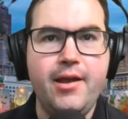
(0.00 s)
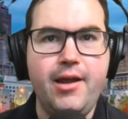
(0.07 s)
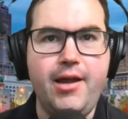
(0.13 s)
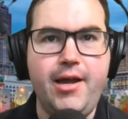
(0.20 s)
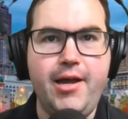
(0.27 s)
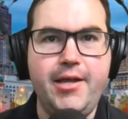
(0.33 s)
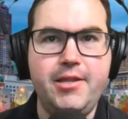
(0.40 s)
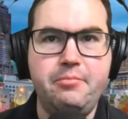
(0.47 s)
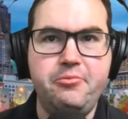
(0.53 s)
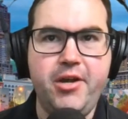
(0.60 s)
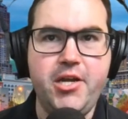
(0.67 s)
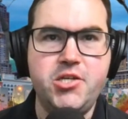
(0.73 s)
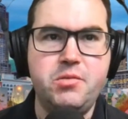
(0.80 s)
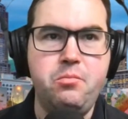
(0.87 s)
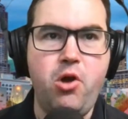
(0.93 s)
Uh, the
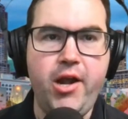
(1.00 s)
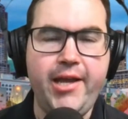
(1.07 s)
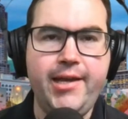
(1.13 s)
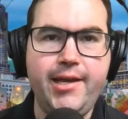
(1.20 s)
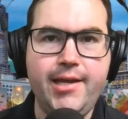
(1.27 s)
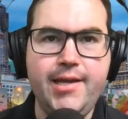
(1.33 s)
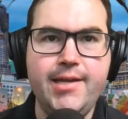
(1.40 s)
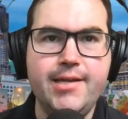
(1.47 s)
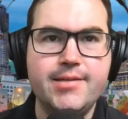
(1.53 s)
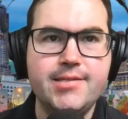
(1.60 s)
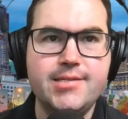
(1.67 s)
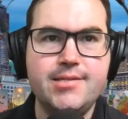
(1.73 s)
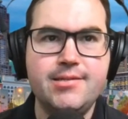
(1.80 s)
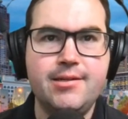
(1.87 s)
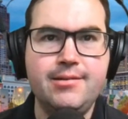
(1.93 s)
British monarchy
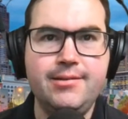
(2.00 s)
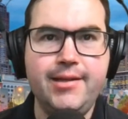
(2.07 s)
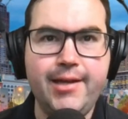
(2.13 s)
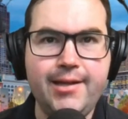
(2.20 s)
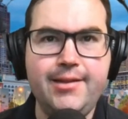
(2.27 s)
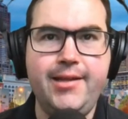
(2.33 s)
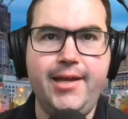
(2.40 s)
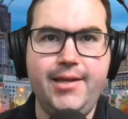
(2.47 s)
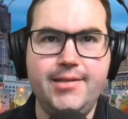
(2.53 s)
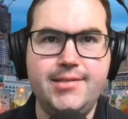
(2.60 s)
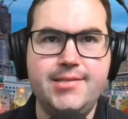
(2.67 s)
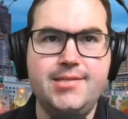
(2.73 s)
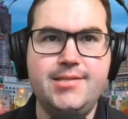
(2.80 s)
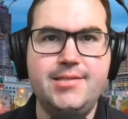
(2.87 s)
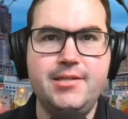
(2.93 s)
clearly
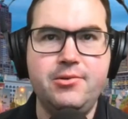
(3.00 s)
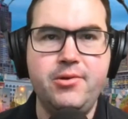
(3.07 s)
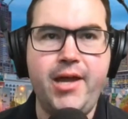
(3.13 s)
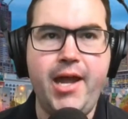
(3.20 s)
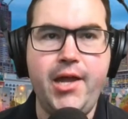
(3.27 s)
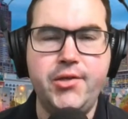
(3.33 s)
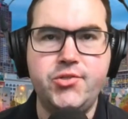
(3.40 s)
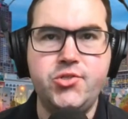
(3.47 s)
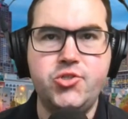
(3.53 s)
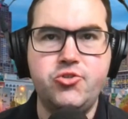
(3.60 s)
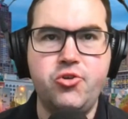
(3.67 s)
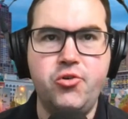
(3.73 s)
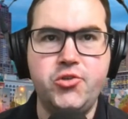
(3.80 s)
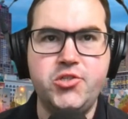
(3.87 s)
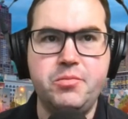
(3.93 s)
still has
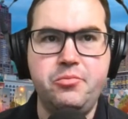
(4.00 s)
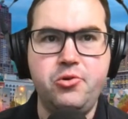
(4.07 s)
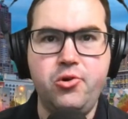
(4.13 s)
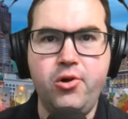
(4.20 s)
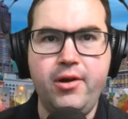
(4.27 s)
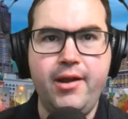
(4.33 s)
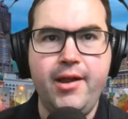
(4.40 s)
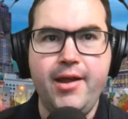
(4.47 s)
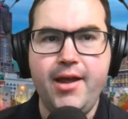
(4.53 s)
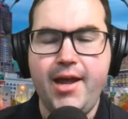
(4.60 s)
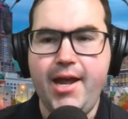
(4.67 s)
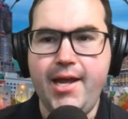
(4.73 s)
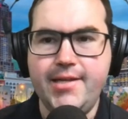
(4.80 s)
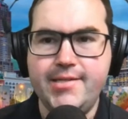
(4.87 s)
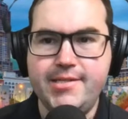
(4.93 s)
strong support,
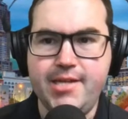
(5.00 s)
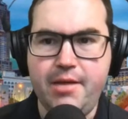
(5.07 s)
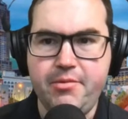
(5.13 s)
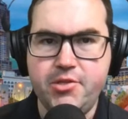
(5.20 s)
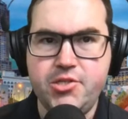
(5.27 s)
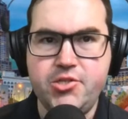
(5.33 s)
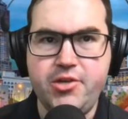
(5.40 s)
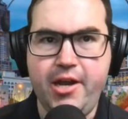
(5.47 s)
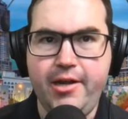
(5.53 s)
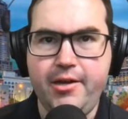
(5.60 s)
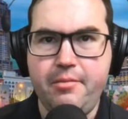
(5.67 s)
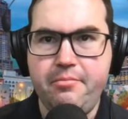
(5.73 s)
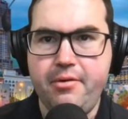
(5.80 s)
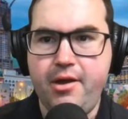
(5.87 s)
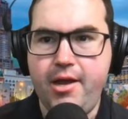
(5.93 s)
as
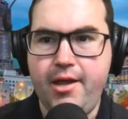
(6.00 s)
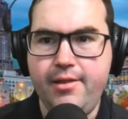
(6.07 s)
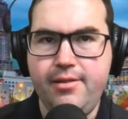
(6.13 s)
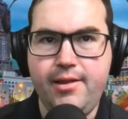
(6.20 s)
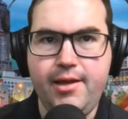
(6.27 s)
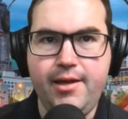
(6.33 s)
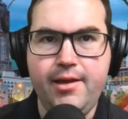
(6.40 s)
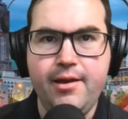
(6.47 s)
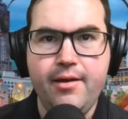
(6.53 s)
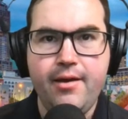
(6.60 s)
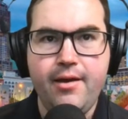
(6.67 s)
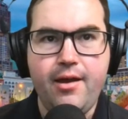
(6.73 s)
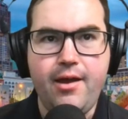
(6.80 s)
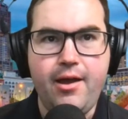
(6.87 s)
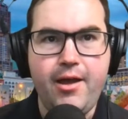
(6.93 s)
demonstrated by the
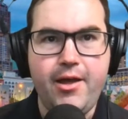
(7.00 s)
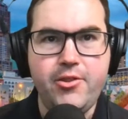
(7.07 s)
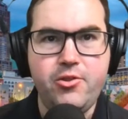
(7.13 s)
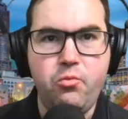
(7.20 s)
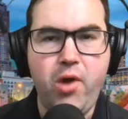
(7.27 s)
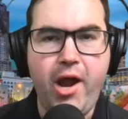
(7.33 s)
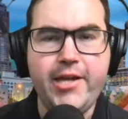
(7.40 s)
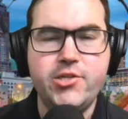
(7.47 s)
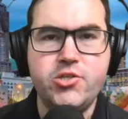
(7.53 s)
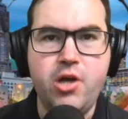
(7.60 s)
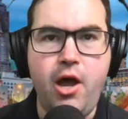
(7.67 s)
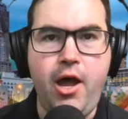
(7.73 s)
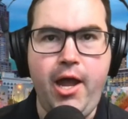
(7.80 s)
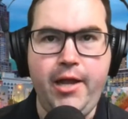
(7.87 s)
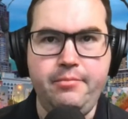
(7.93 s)
uh, the wait
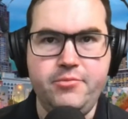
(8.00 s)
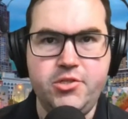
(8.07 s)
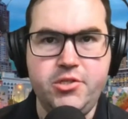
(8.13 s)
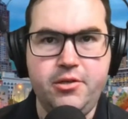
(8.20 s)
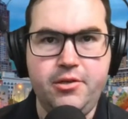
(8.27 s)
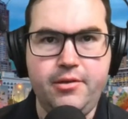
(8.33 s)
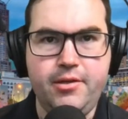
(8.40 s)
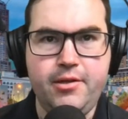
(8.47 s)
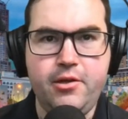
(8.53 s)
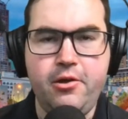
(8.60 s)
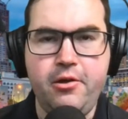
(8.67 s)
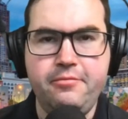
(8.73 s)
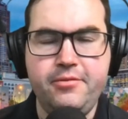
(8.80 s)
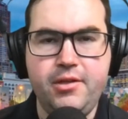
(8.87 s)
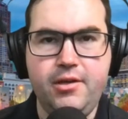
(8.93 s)
time to
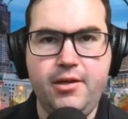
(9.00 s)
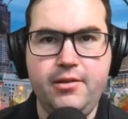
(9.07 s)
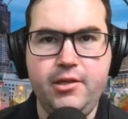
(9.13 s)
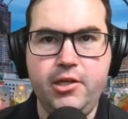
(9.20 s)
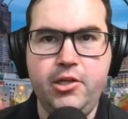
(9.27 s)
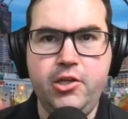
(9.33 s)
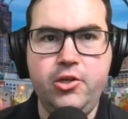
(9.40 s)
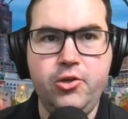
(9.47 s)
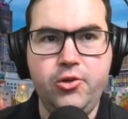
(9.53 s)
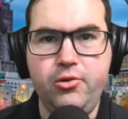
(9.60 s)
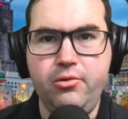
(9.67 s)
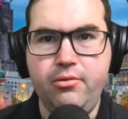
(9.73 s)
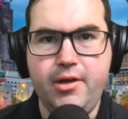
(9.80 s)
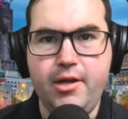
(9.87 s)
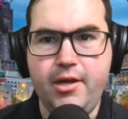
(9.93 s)
of the the
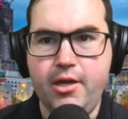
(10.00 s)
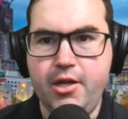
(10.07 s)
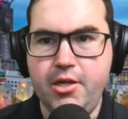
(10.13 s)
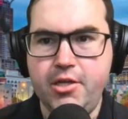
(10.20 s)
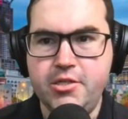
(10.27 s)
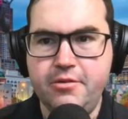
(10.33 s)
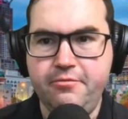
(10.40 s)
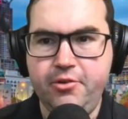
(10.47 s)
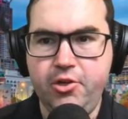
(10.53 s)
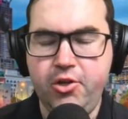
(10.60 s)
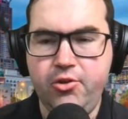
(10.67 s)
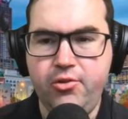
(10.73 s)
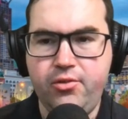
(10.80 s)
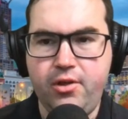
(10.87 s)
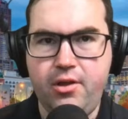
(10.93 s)
queue uh, to
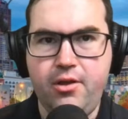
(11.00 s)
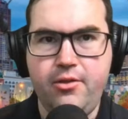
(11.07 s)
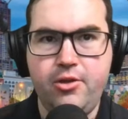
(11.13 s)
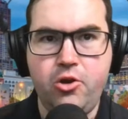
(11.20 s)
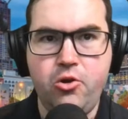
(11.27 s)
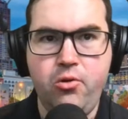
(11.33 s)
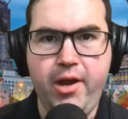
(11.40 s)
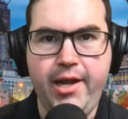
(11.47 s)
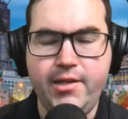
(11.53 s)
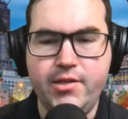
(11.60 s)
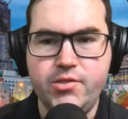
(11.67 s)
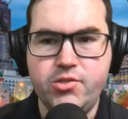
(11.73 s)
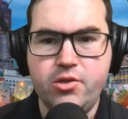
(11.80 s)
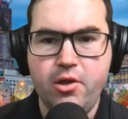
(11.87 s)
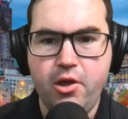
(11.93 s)
view the the
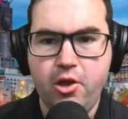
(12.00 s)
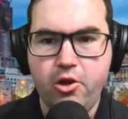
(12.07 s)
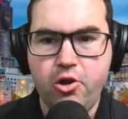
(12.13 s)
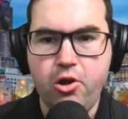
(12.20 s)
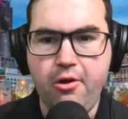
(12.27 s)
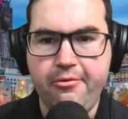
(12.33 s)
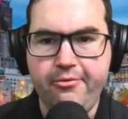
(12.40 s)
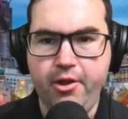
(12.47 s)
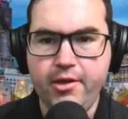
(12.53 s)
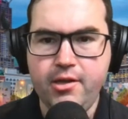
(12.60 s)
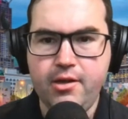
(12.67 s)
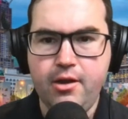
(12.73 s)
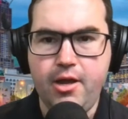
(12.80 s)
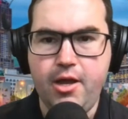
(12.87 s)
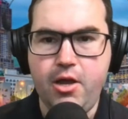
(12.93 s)
Queen's
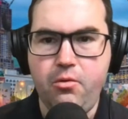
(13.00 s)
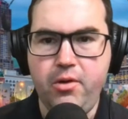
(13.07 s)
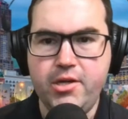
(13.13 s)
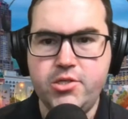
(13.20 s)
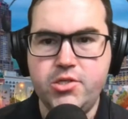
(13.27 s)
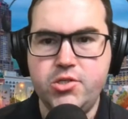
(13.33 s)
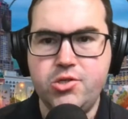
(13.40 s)
coffin, uh, which is